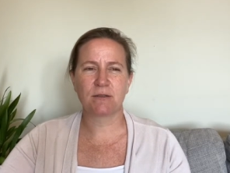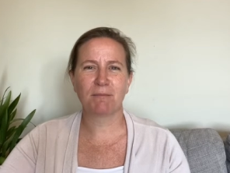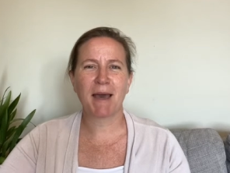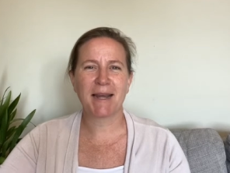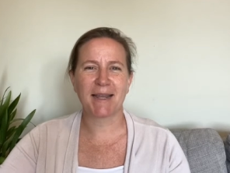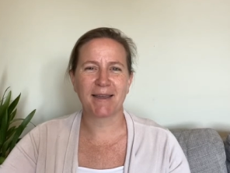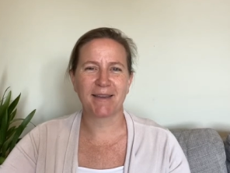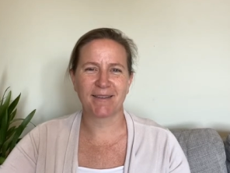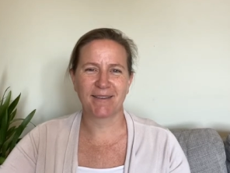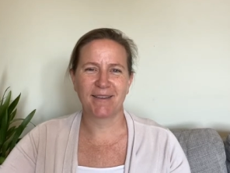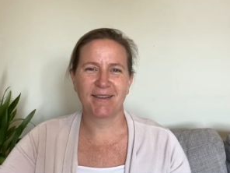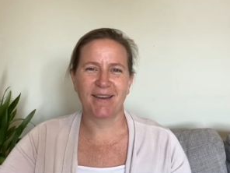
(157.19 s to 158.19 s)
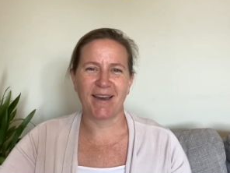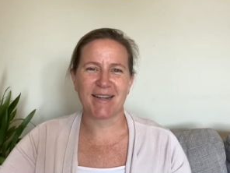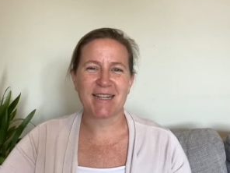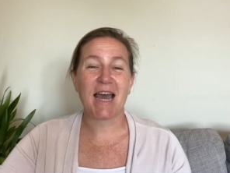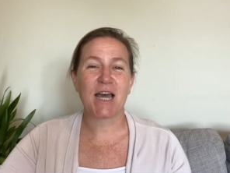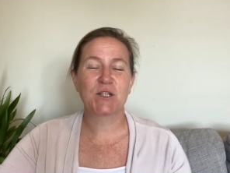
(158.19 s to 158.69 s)
panic
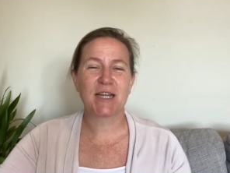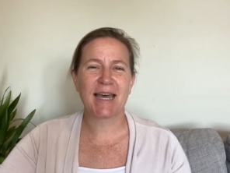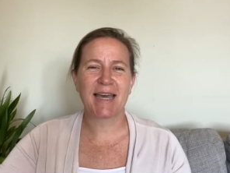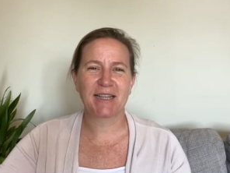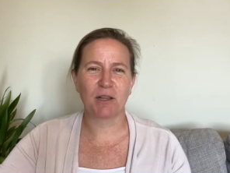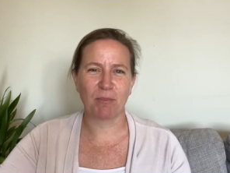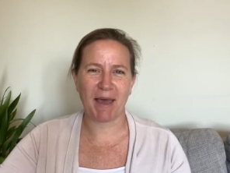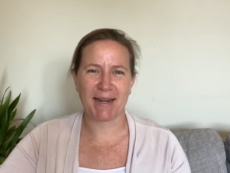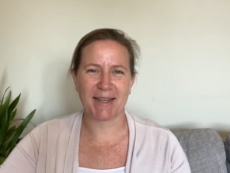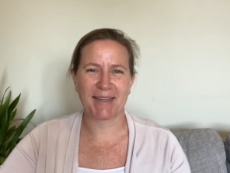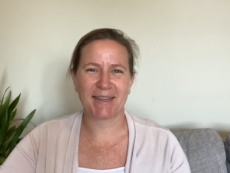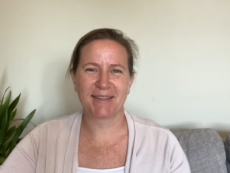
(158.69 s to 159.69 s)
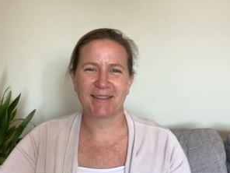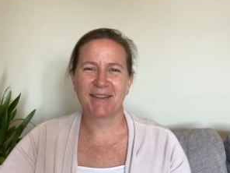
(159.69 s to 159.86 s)
and how to handle panic.